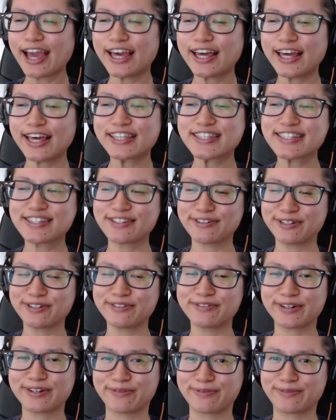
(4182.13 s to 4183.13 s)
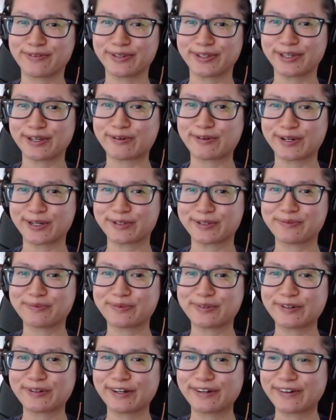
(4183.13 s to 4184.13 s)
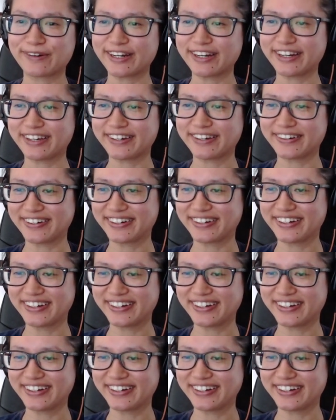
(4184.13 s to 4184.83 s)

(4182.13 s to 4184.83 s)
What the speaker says: it's sort of at a really critical point right now.